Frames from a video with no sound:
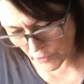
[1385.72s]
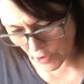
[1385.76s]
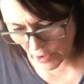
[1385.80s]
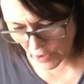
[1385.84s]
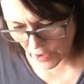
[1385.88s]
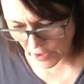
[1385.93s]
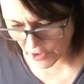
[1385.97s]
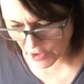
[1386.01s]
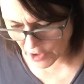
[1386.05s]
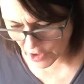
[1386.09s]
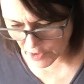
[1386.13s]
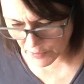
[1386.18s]

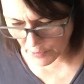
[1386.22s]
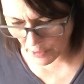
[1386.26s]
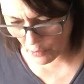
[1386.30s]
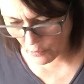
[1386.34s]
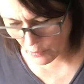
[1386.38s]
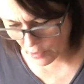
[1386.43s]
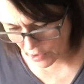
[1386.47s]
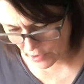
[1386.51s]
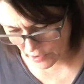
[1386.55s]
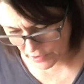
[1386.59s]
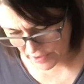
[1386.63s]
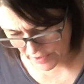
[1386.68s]
He talks about
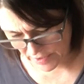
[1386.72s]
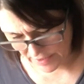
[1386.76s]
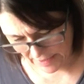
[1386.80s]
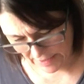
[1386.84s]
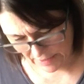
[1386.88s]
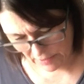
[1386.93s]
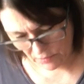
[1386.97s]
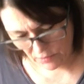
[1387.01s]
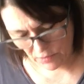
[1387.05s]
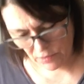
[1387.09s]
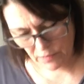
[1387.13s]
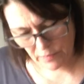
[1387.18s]
water
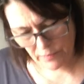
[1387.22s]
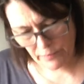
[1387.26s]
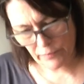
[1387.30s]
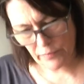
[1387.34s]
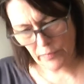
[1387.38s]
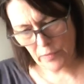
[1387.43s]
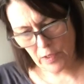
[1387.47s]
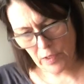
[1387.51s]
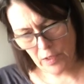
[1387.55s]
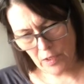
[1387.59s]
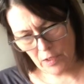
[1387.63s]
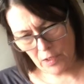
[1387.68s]
discounts.
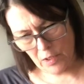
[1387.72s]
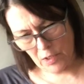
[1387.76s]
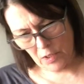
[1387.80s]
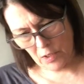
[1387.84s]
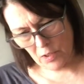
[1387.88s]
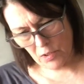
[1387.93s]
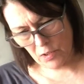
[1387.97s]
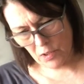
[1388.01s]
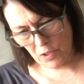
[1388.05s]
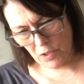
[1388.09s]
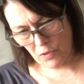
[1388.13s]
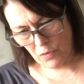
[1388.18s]

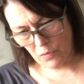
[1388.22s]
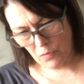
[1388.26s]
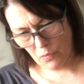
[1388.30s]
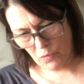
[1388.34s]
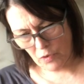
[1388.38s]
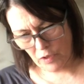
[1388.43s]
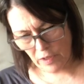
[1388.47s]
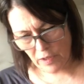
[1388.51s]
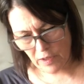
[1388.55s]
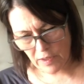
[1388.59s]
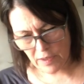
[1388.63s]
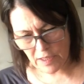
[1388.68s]
So
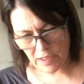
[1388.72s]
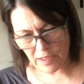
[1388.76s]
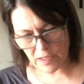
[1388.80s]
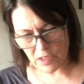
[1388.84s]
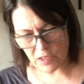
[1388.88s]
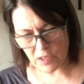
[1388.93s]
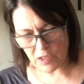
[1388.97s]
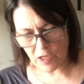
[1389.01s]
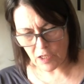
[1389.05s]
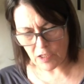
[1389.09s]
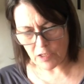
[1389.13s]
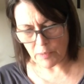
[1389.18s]
one of the things he
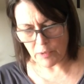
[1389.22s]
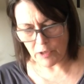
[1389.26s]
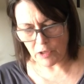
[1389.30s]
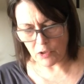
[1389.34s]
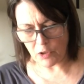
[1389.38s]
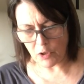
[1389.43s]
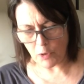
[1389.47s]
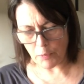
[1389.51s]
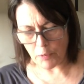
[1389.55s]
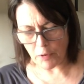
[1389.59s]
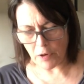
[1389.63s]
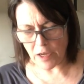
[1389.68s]
talks about,
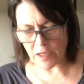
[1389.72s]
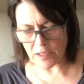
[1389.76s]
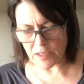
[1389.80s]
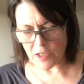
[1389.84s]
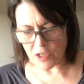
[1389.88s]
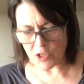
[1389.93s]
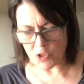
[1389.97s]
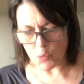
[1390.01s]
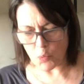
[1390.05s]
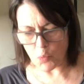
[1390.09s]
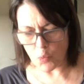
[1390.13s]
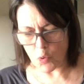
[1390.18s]
cold
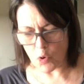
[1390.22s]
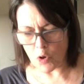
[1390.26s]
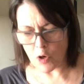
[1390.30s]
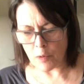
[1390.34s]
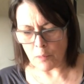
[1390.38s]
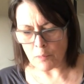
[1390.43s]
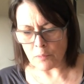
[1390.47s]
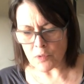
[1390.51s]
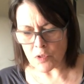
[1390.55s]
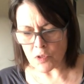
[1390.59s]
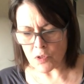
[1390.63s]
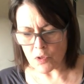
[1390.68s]
process
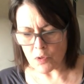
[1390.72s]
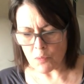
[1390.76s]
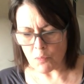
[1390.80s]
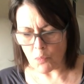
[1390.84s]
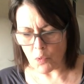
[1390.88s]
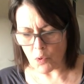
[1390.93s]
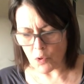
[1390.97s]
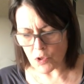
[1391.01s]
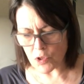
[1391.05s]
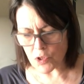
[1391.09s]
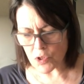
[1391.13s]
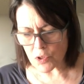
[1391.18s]
warms
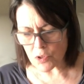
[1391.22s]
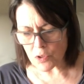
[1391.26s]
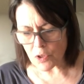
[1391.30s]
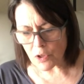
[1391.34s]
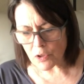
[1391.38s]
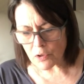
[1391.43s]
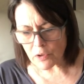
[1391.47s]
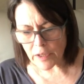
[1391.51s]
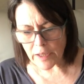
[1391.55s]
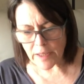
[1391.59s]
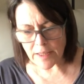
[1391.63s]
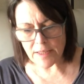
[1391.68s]
more
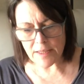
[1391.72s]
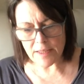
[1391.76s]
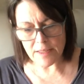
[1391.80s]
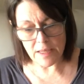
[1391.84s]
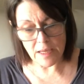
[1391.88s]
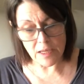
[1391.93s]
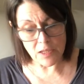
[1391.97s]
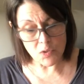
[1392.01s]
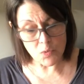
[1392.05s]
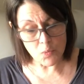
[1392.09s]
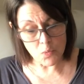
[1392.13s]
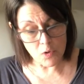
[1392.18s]
slowly and
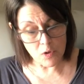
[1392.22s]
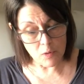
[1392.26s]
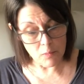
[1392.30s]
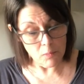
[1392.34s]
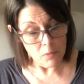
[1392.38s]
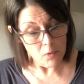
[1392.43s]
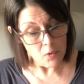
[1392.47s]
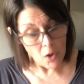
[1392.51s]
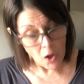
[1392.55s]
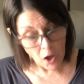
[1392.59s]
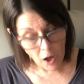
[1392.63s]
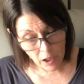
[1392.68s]
stays
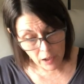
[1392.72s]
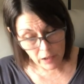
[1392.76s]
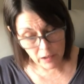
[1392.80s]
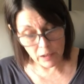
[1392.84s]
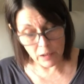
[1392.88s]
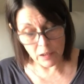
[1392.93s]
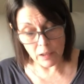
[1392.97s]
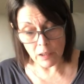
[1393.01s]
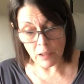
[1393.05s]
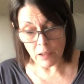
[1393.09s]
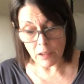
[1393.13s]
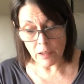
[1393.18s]
warm
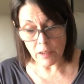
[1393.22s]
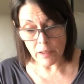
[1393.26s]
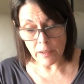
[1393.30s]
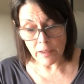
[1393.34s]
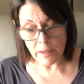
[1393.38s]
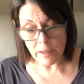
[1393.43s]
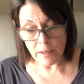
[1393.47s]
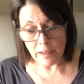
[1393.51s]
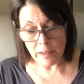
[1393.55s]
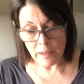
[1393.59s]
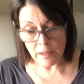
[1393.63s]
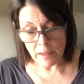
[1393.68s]
longer,
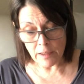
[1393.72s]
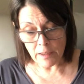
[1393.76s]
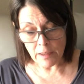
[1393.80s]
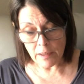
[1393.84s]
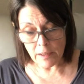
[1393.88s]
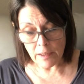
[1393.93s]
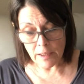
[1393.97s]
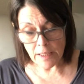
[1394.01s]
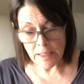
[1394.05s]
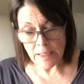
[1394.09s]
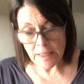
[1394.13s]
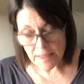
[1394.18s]

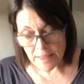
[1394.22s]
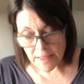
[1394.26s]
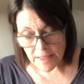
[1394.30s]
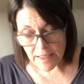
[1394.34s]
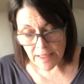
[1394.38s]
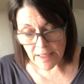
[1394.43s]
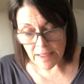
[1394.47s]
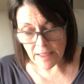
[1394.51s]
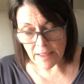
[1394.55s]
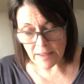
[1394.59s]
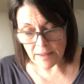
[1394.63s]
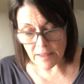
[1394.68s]

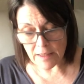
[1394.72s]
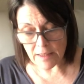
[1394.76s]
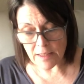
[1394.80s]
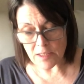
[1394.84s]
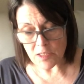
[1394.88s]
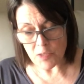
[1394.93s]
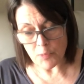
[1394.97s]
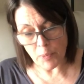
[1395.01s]
indicating that the